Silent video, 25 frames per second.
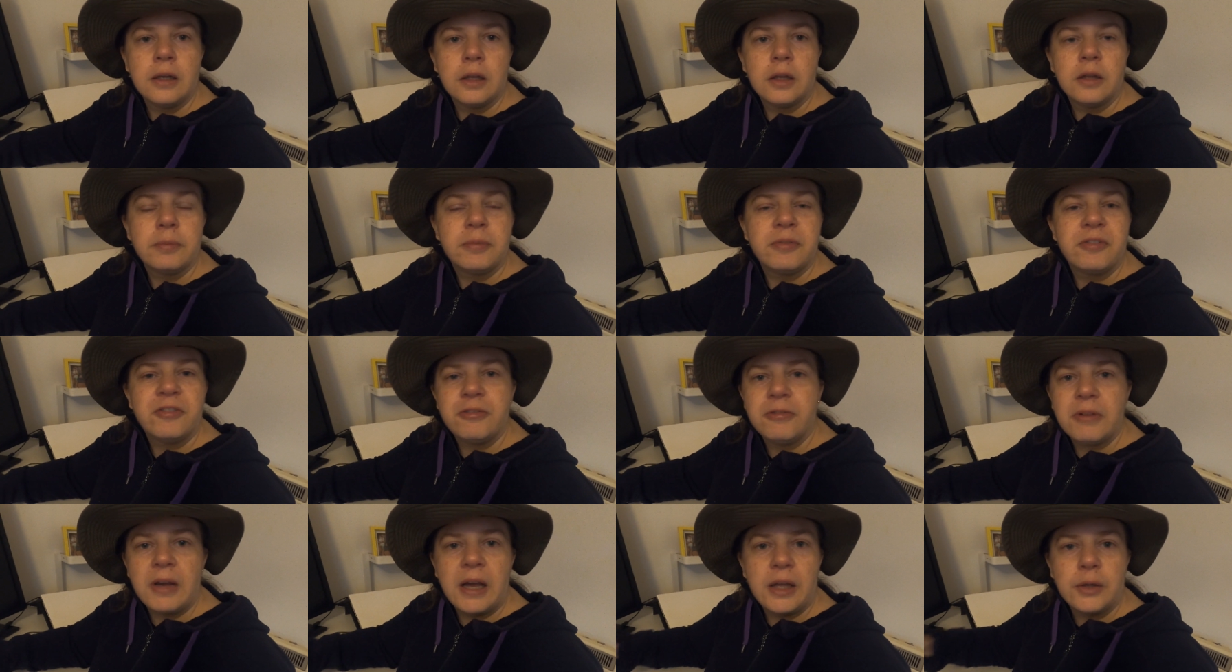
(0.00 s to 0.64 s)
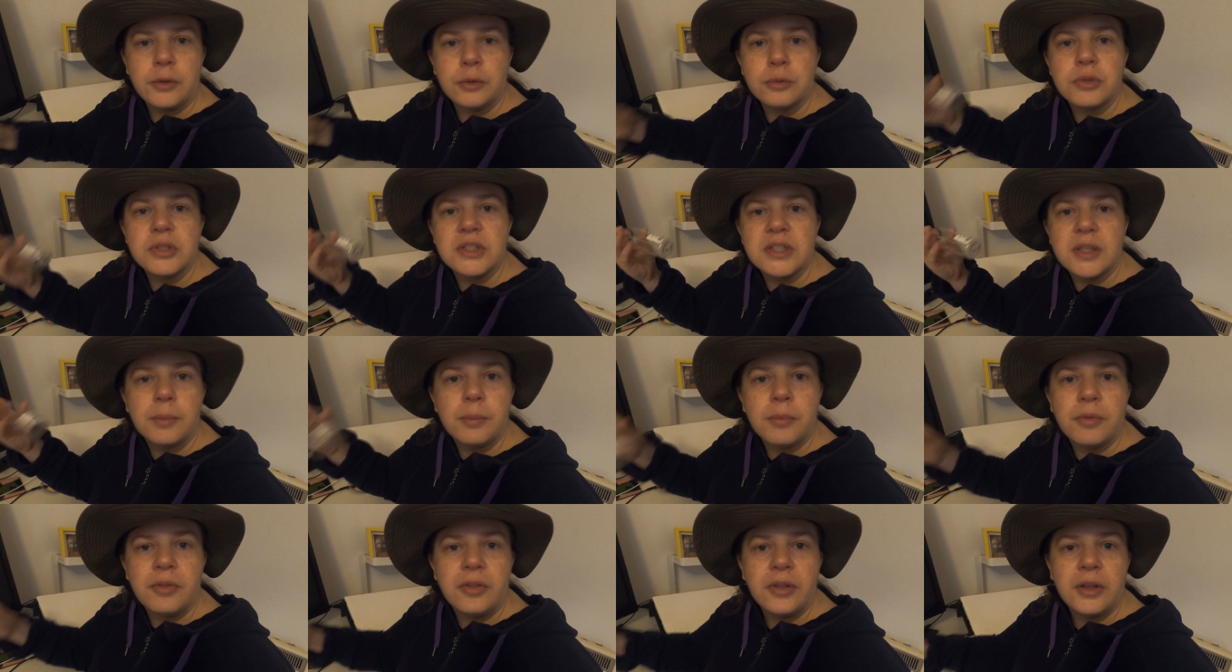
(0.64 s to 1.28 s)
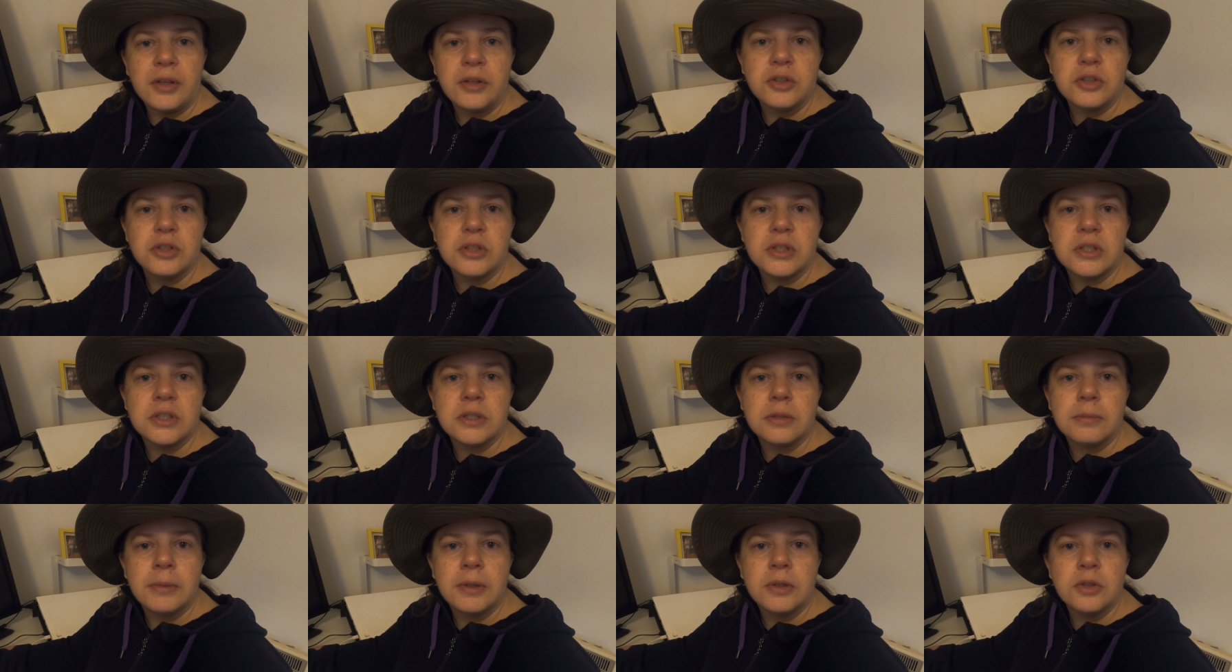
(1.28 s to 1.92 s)
a little fan or something
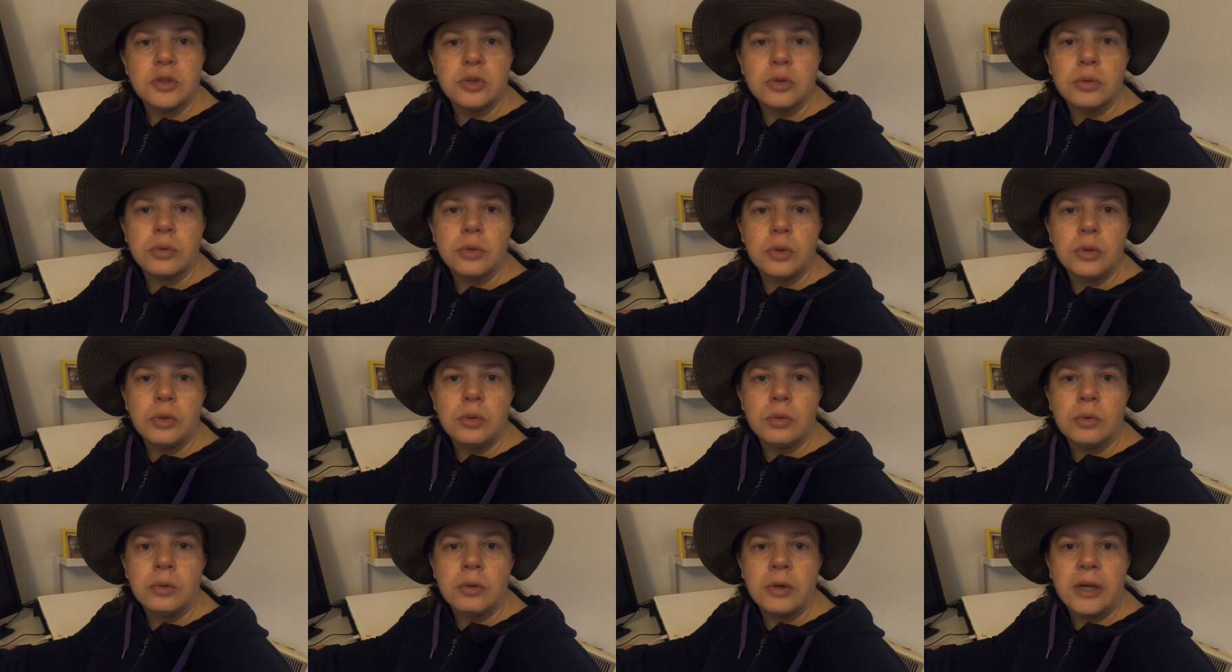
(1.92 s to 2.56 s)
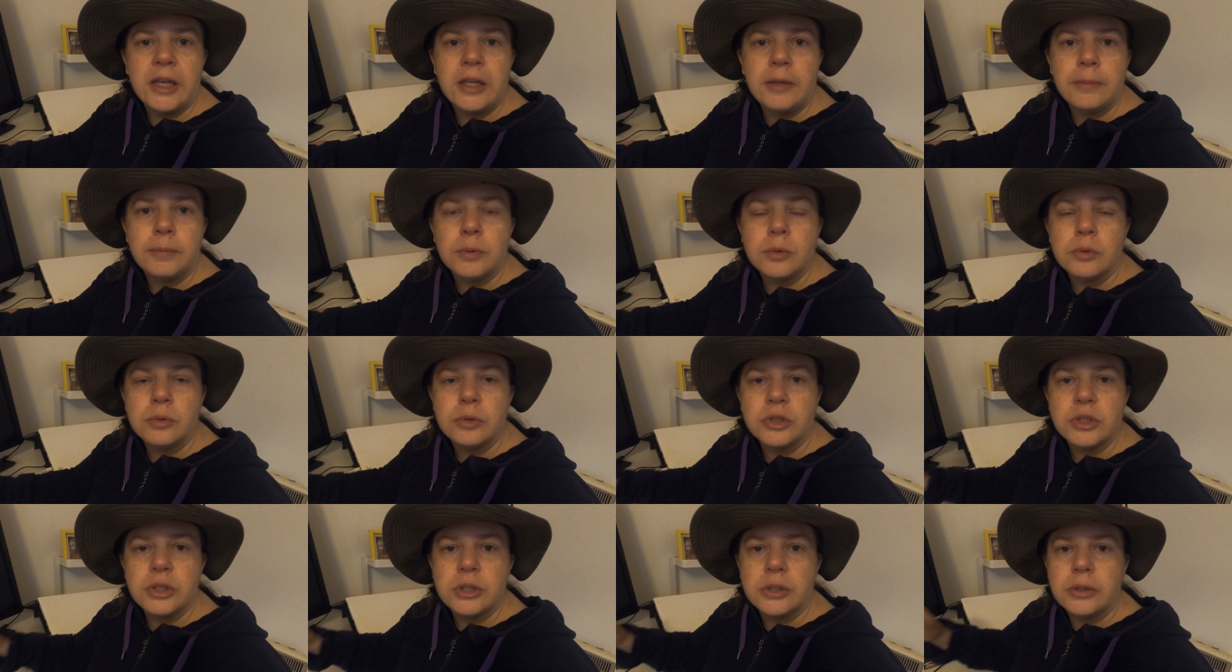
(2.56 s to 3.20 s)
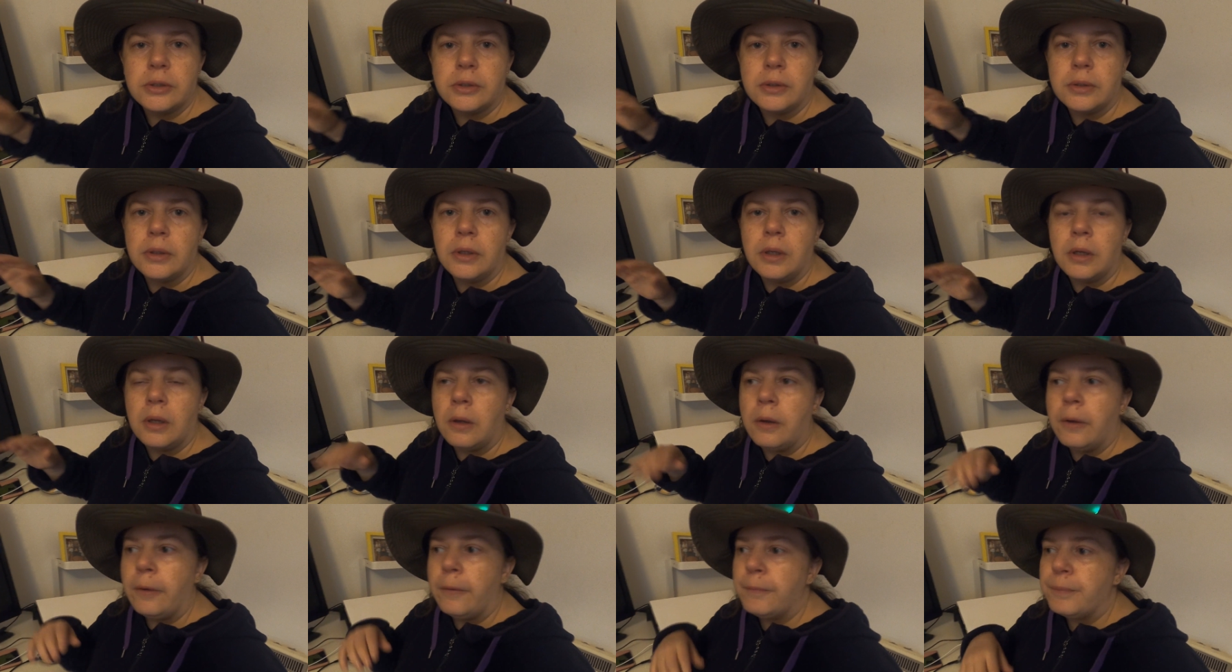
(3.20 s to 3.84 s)
just to make sure that you're able to
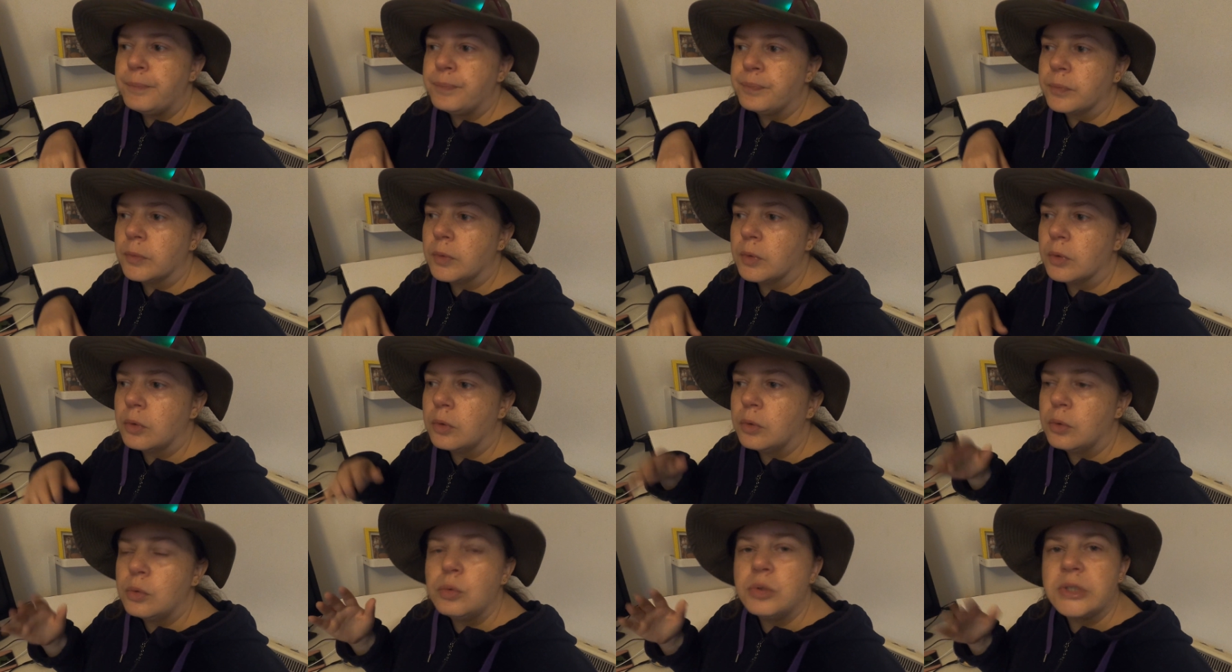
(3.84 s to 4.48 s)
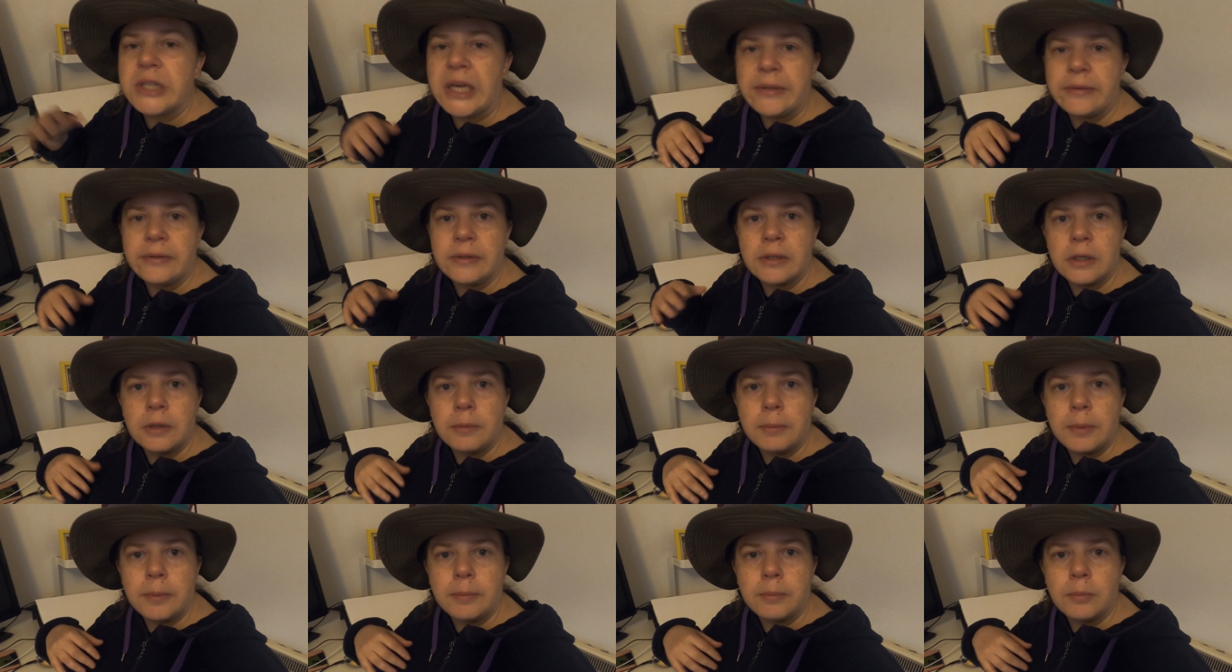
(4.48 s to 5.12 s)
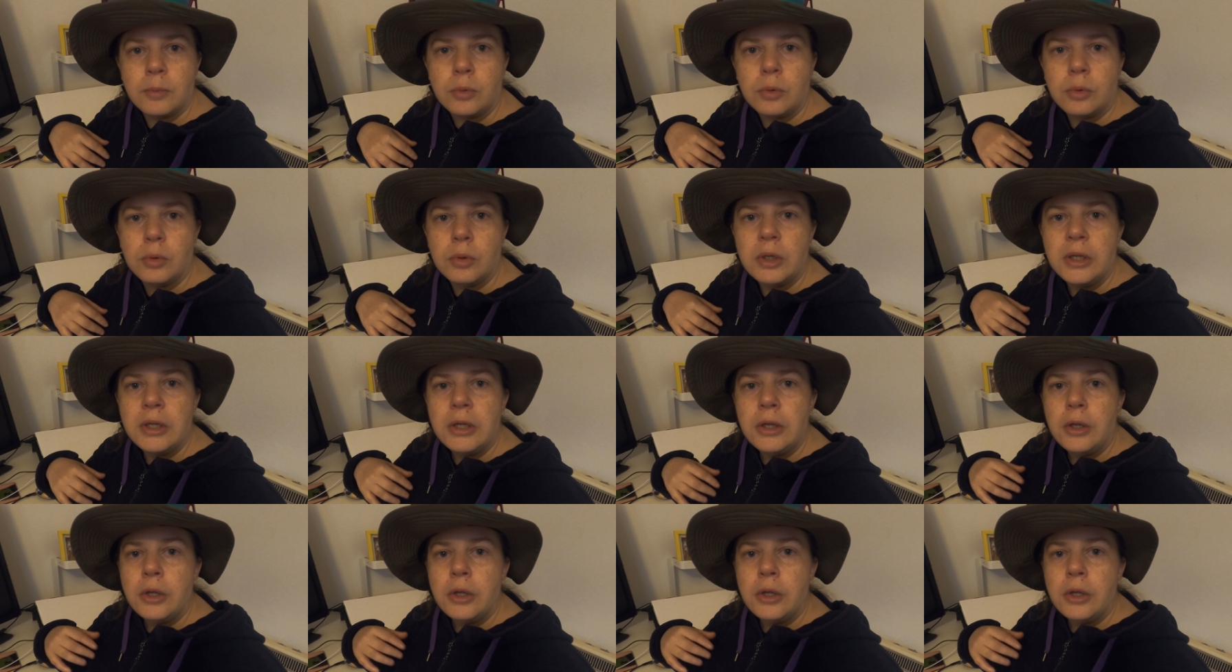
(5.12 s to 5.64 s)
um, cool down a little bit more.